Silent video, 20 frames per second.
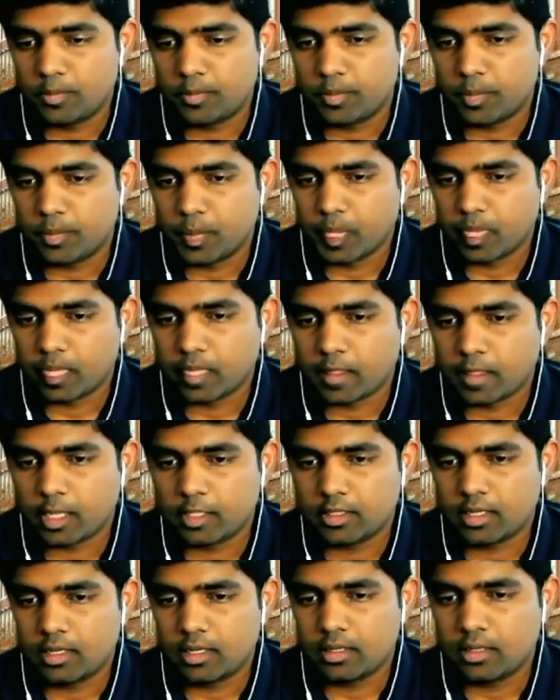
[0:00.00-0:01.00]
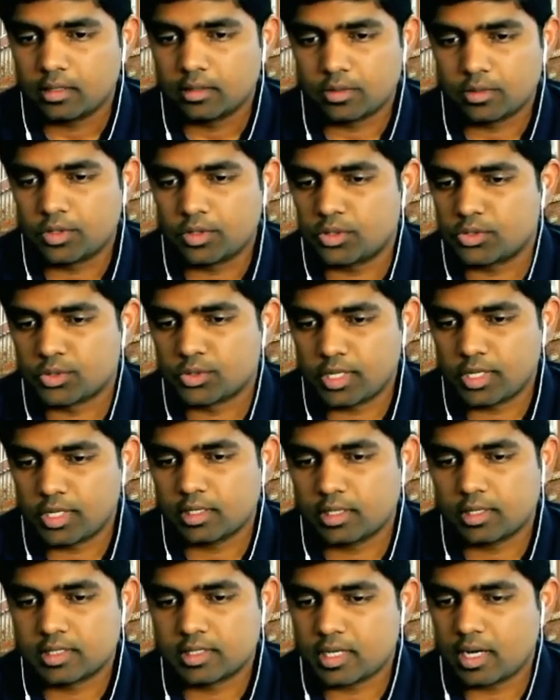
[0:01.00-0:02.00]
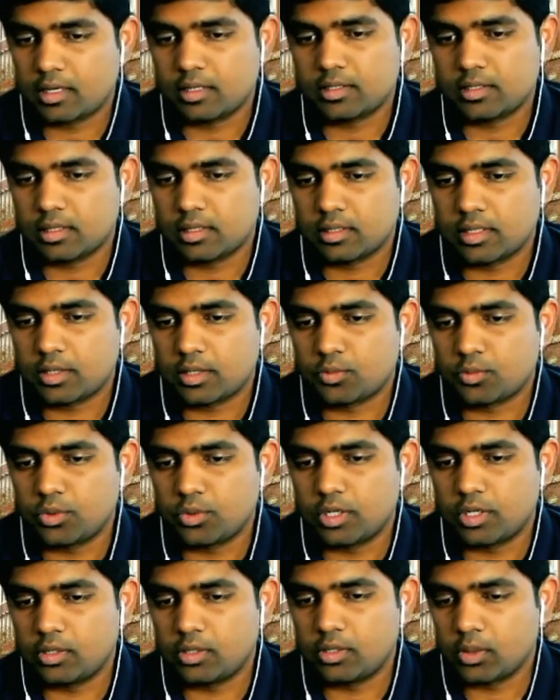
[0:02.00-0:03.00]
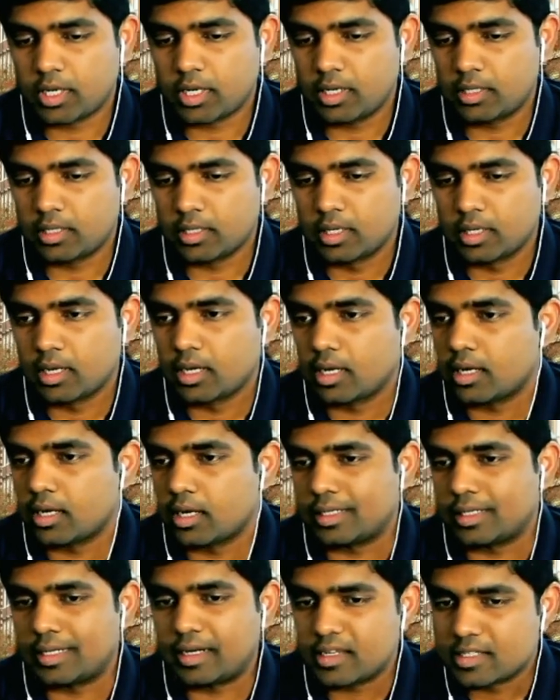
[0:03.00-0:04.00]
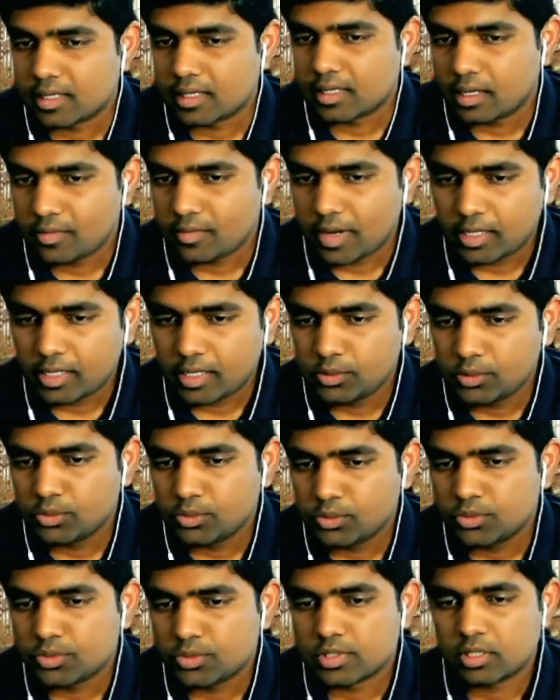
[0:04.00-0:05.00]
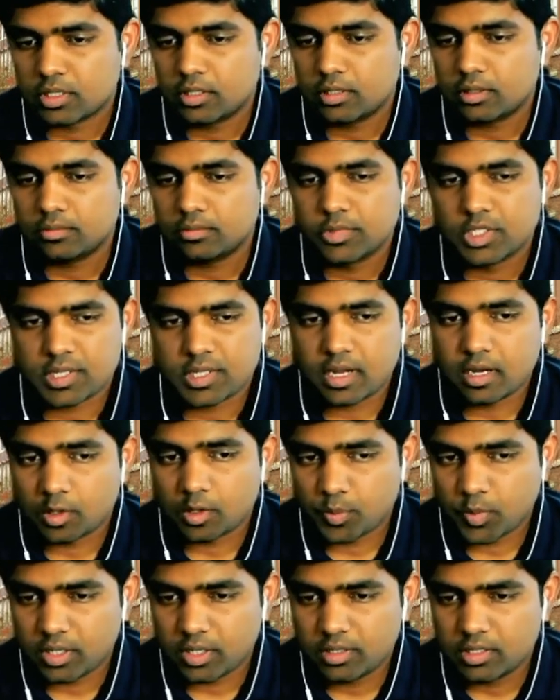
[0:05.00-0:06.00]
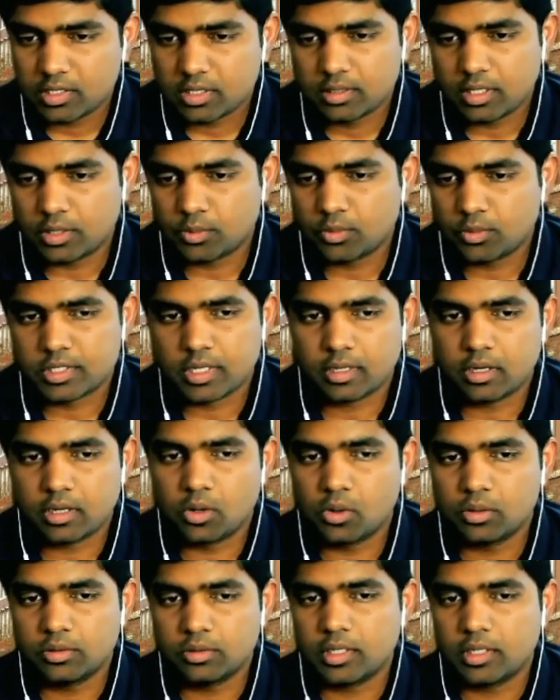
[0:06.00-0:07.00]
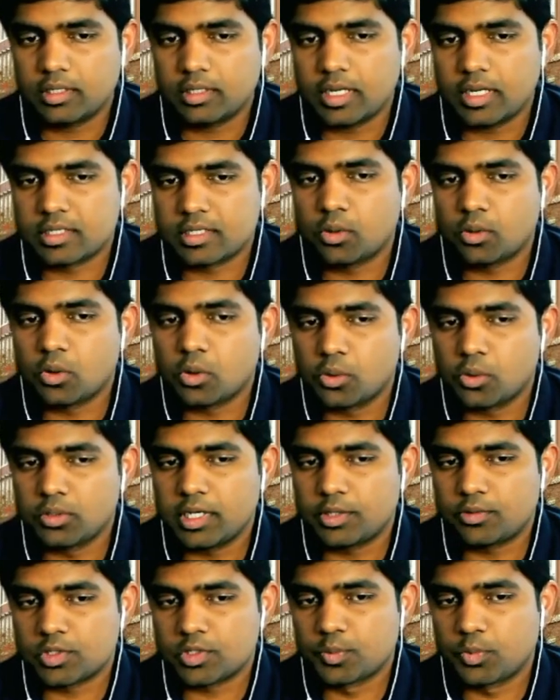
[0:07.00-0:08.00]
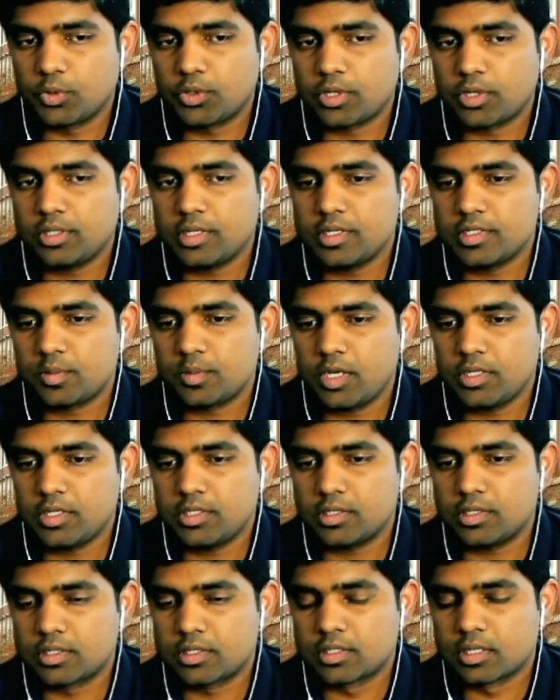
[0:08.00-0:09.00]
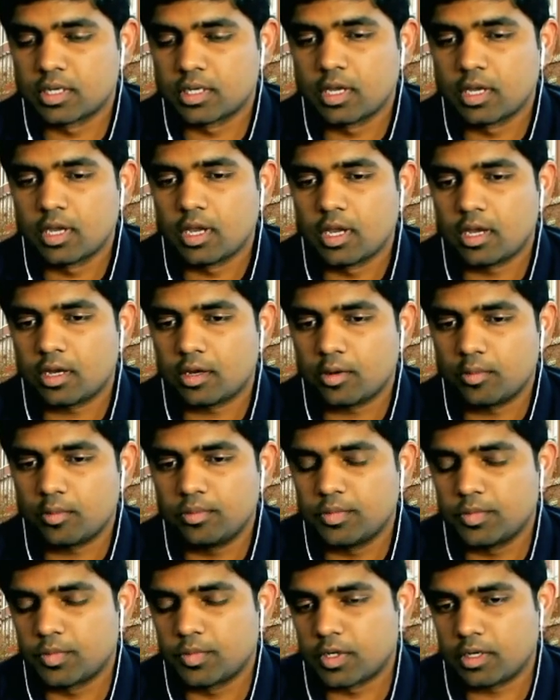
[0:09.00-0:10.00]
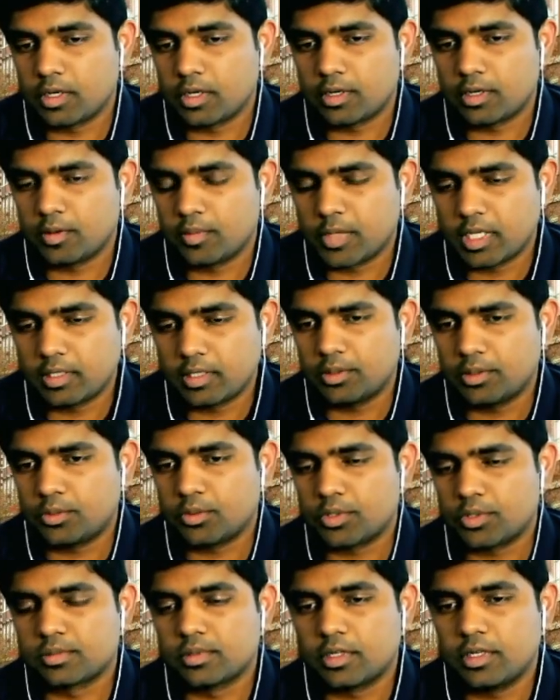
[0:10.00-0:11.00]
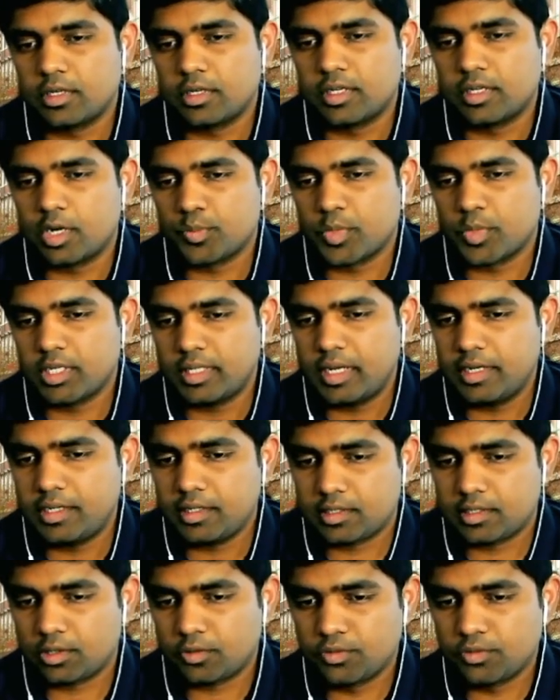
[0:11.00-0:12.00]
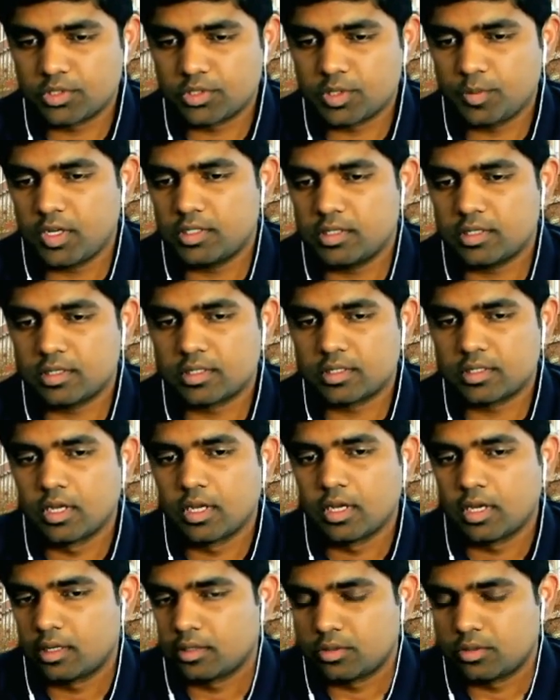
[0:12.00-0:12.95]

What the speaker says: And then there were also like extractors that would look at grayscale values, striker punch. That was like that's a hole that was put in these images. I think it was done by the editor of those images to